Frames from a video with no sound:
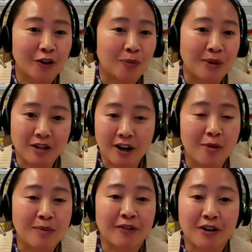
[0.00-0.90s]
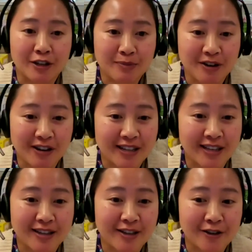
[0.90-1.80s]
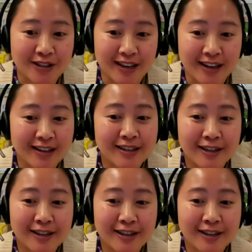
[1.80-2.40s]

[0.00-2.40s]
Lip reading: So they'll be talking about their experiences using it.